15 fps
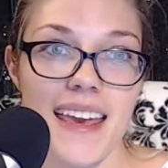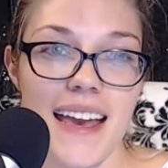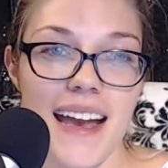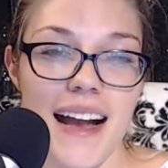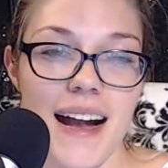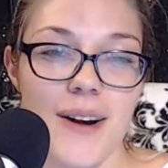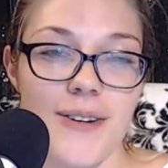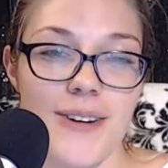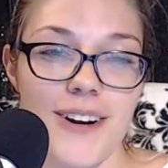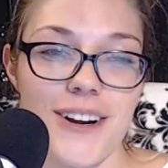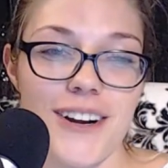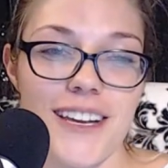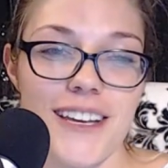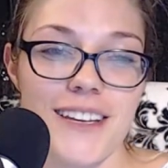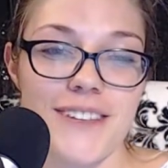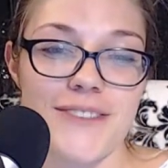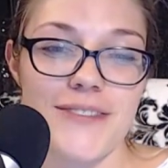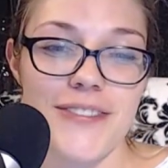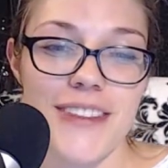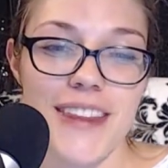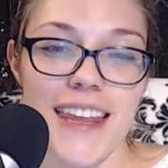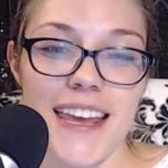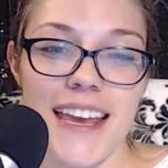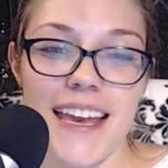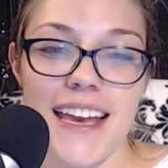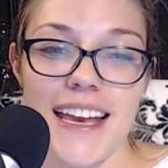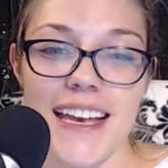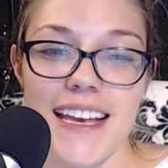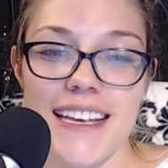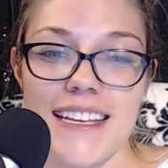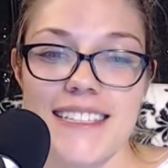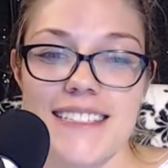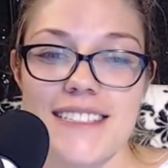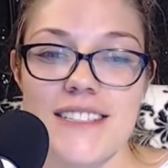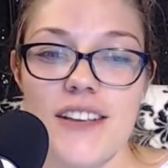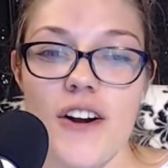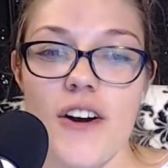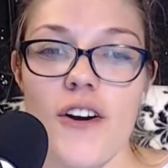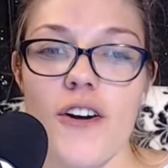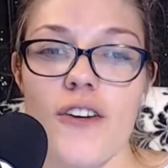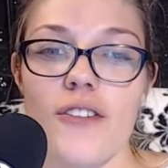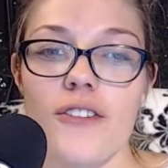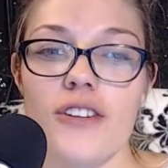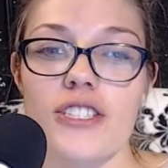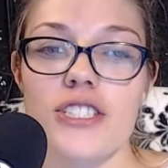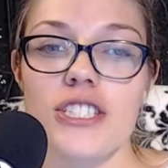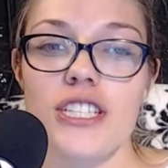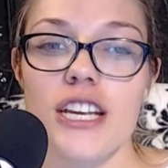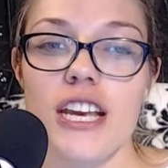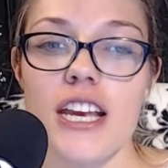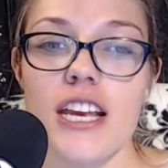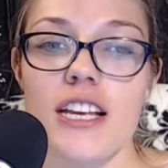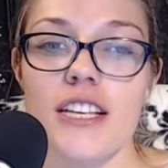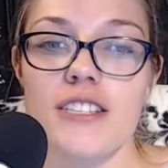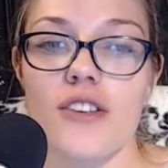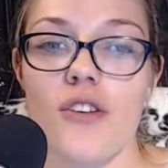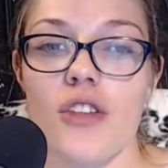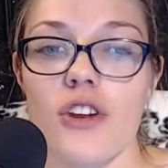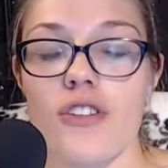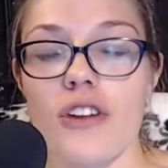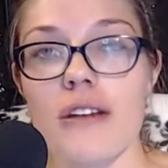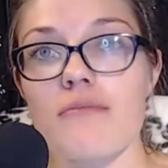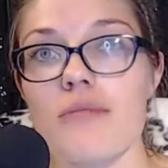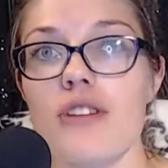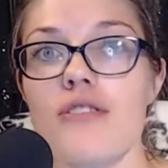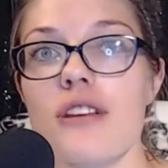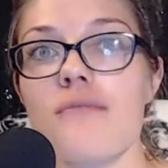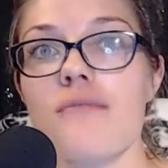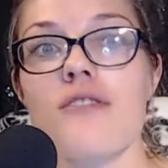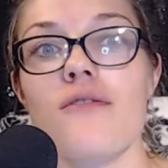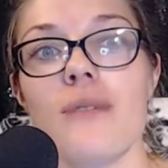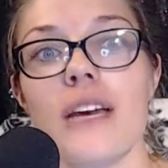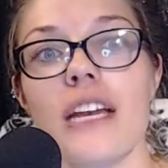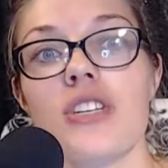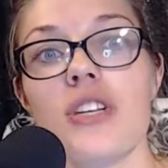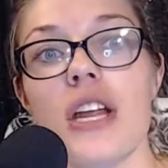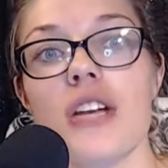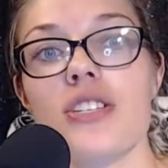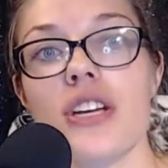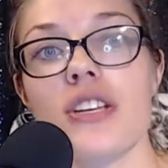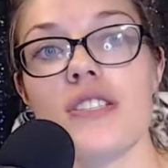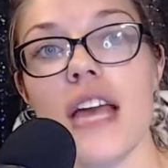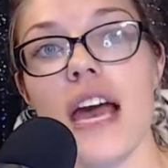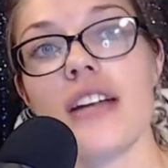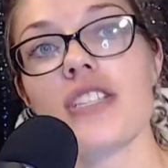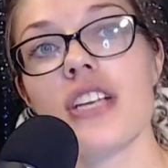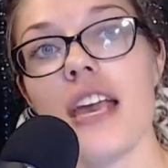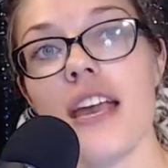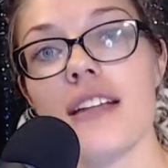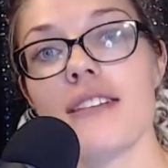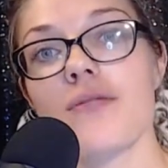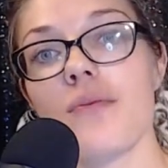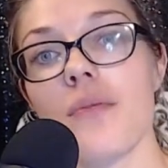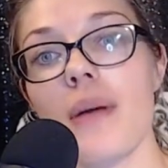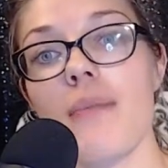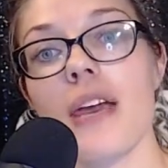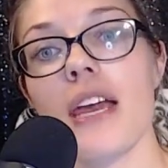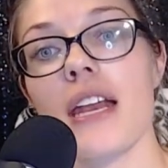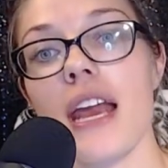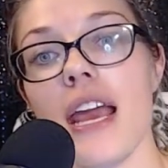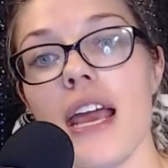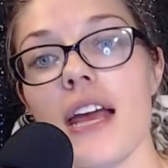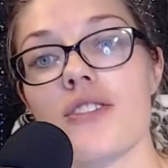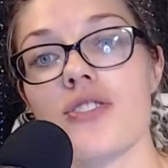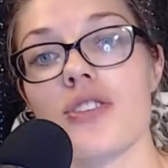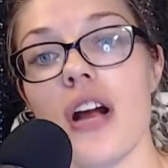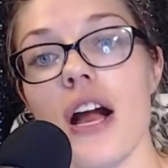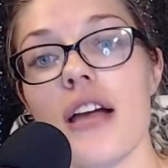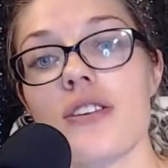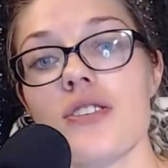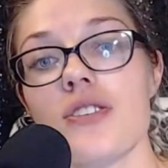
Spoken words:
How are you? So the green beauty movement just educates women and tries